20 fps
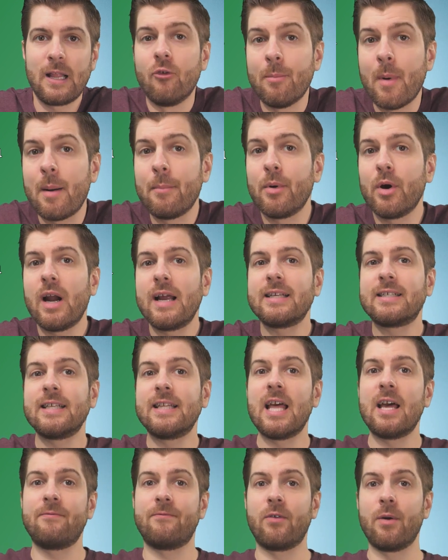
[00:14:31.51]
Remember, I said
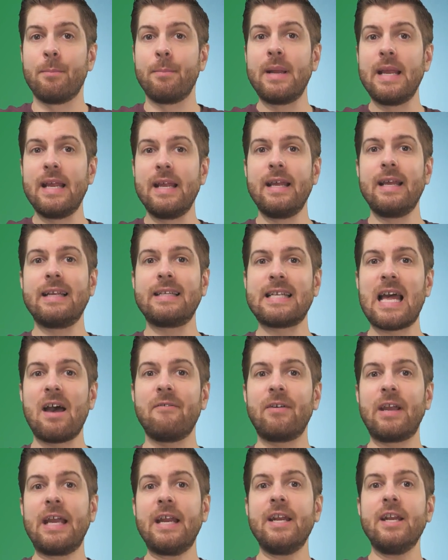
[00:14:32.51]
that for me, it's
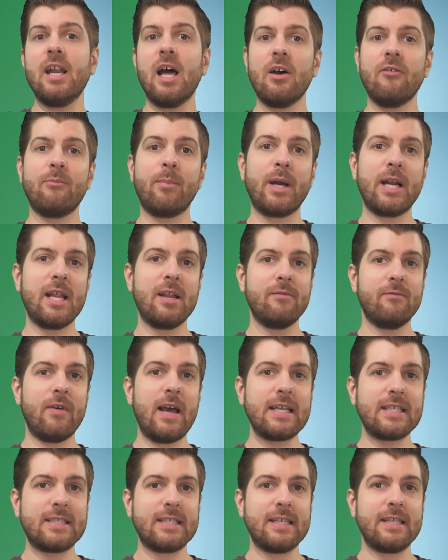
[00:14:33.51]
having enough money
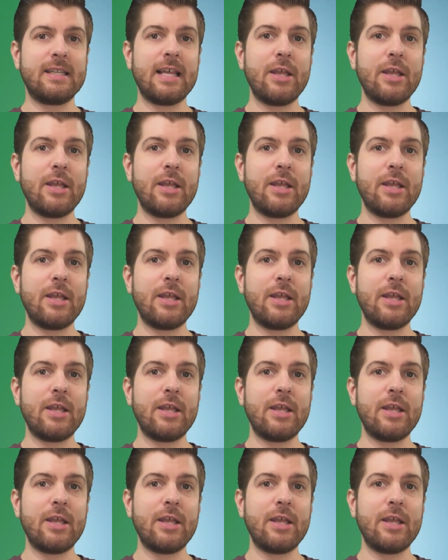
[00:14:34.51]
invested